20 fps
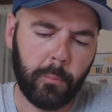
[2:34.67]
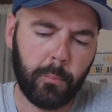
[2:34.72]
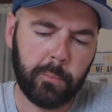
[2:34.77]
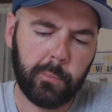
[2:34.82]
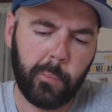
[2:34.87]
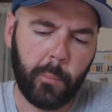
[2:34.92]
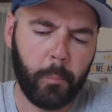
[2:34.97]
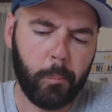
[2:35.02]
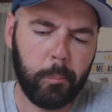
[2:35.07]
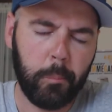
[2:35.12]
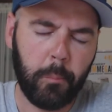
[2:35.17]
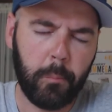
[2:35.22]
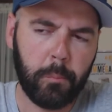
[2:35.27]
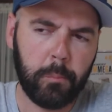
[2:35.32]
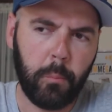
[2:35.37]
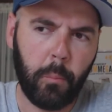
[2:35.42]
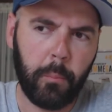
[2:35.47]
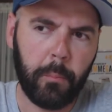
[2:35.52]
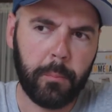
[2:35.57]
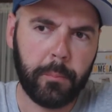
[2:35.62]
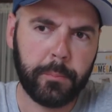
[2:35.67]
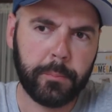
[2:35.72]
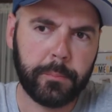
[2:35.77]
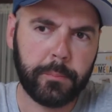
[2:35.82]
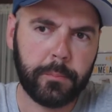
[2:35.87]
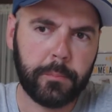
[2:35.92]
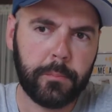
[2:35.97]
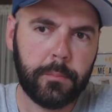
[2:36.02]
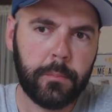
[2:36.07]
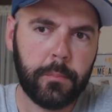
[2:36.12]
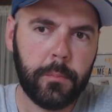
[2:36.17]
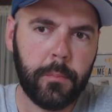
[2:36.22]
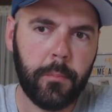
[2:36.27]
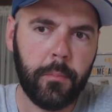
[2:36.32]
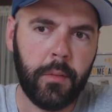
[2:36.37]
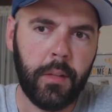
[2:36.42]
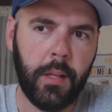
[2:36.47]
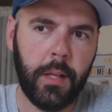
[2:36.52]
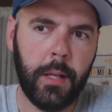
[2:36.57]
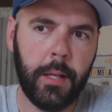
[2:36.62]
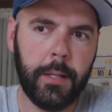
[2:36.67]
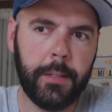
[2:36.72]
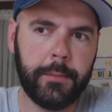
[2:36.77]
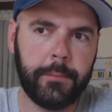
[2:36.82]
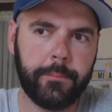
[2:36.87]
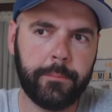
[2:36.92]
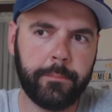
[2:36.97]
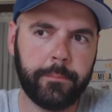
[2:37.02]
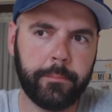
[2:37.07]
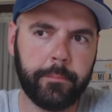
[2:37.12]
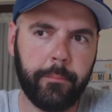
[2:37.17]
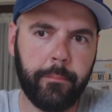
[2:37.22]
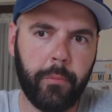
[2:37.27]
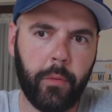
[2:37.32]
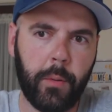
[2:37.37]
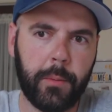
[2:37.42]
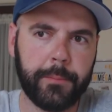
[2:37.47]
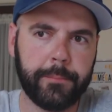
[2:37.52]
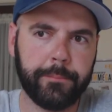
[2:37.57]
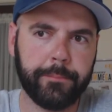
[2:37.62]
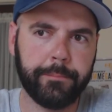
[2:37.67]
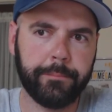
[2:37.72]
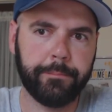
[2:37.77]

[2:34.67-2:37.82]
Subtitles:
No one is speaking in this clip.